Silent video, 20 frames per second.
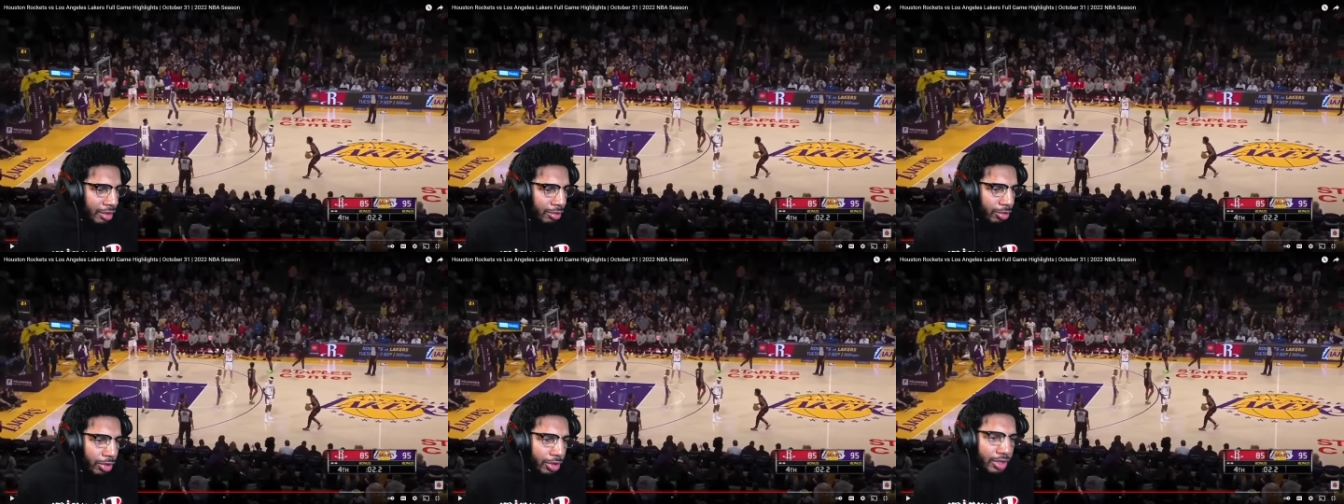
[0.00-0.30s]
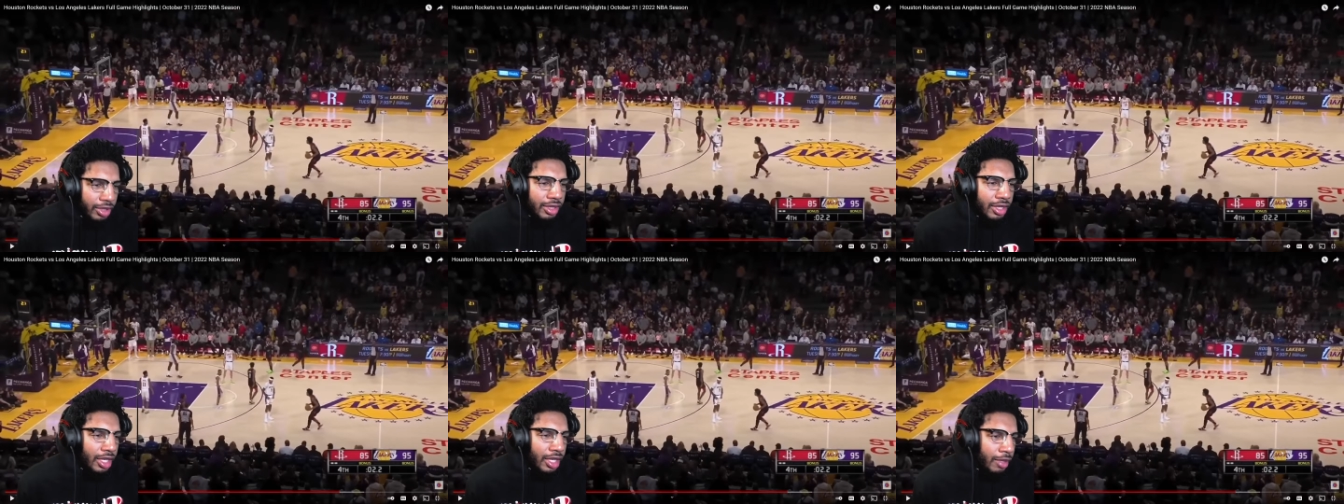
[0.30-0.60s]
Bro,
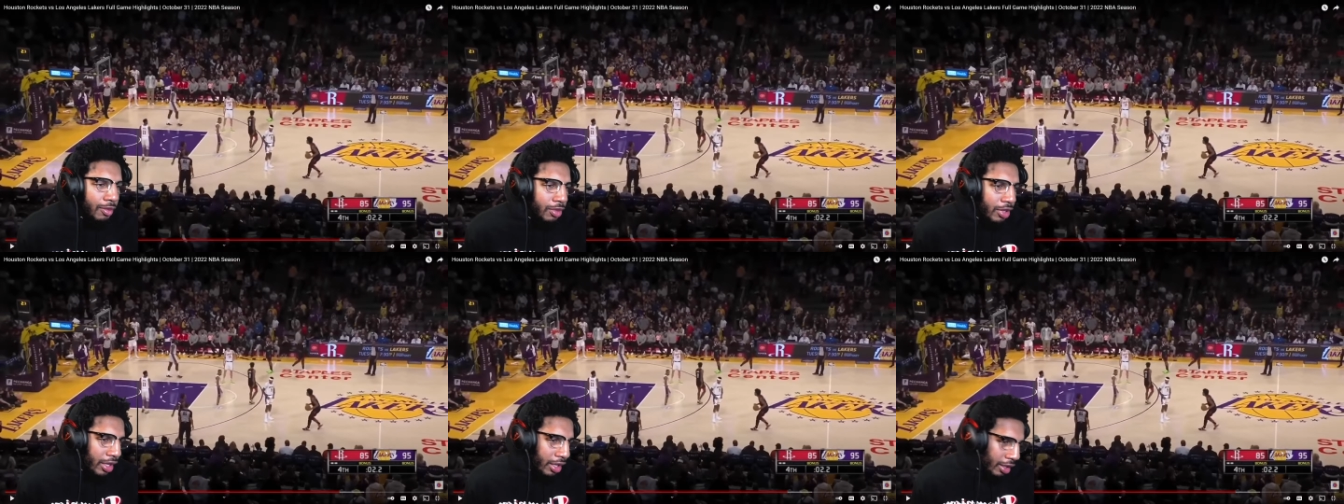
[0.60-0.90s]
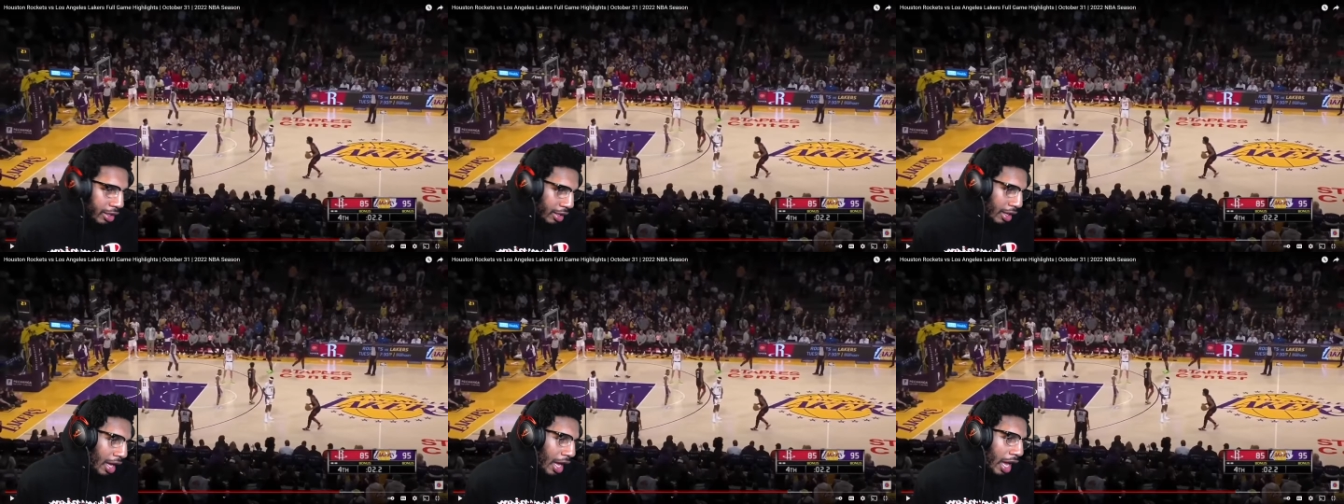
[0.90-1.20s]
this team's
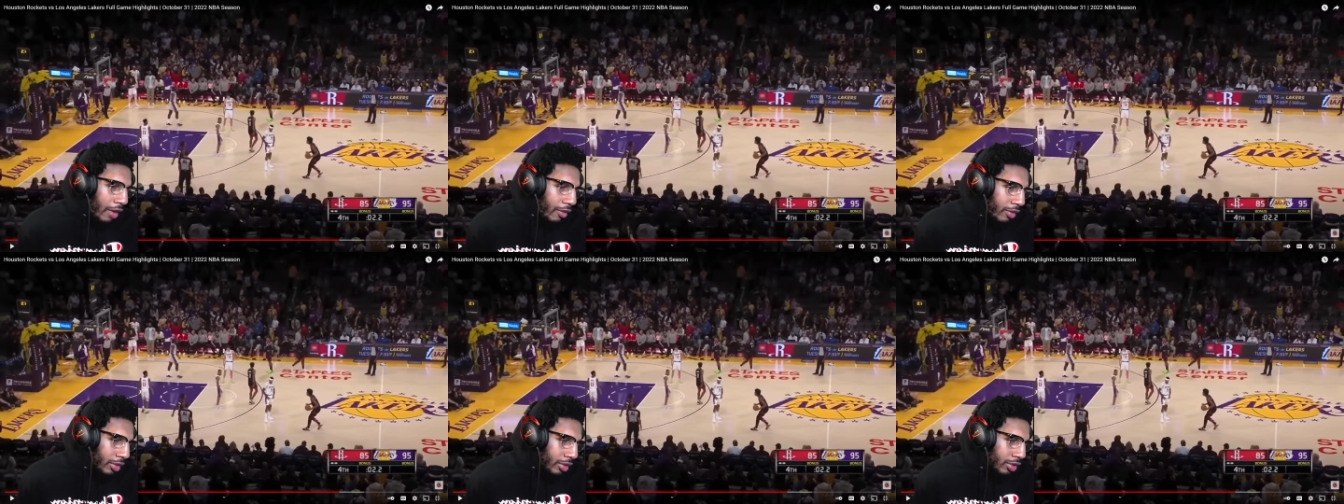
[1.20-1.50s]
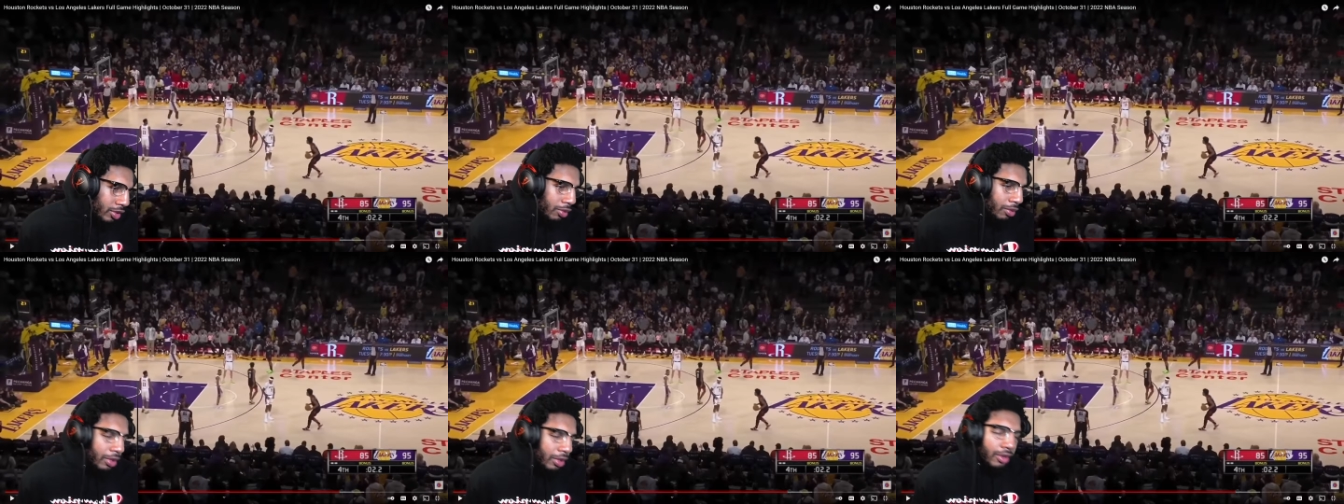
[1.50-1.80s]
like
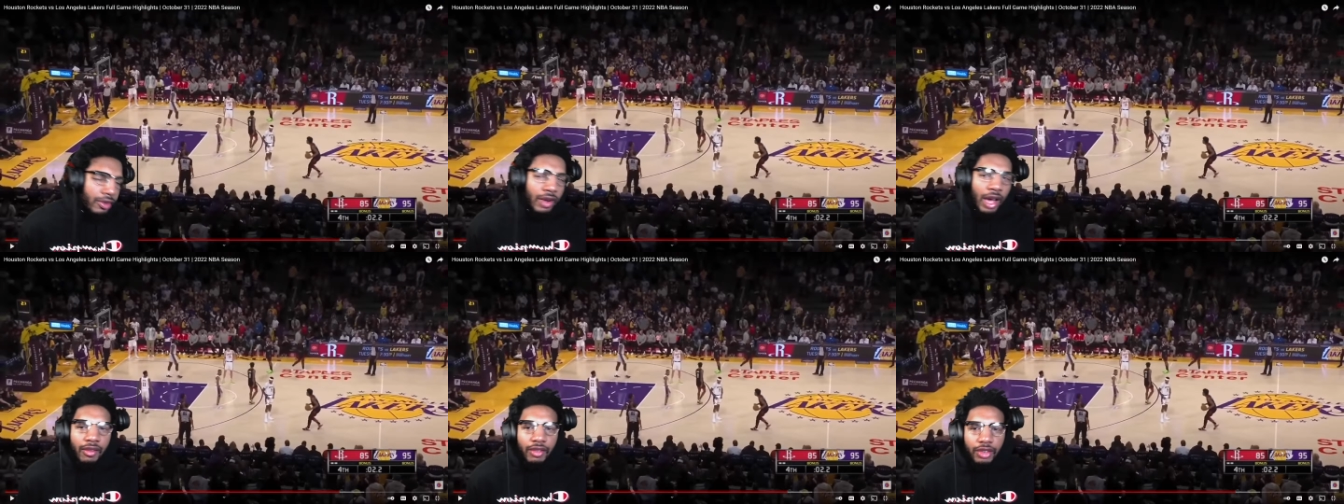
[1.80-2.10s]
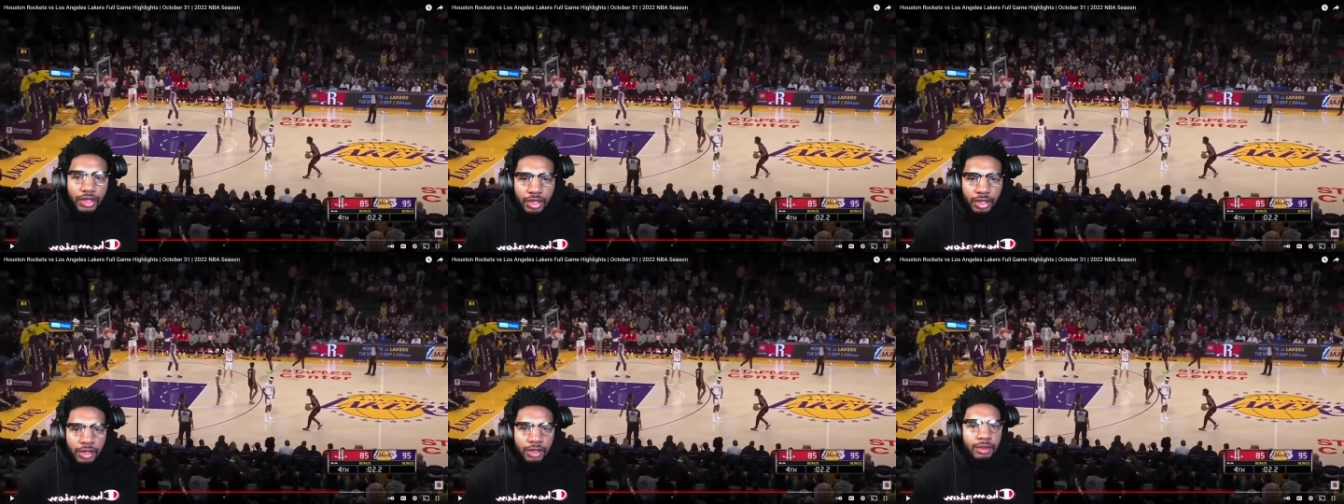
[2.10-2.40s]
average 25
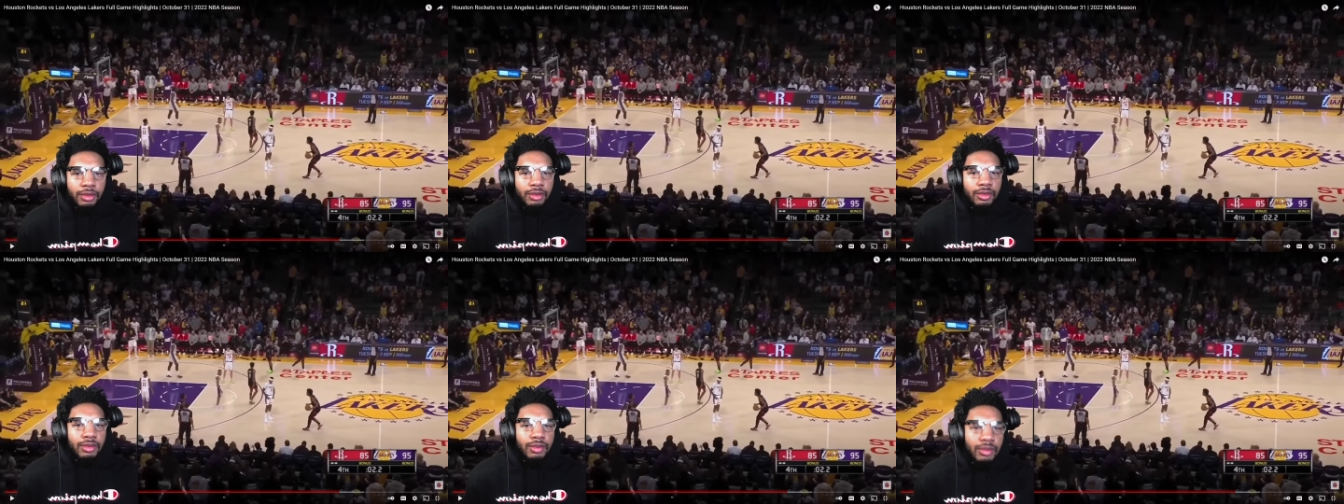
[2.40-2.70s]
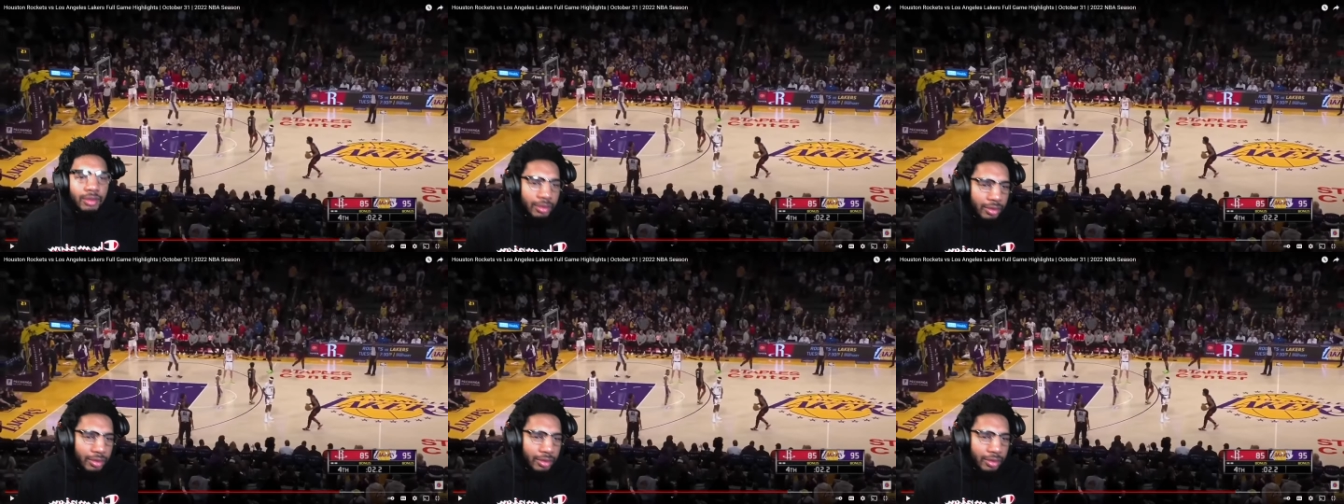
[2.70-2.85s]
years old.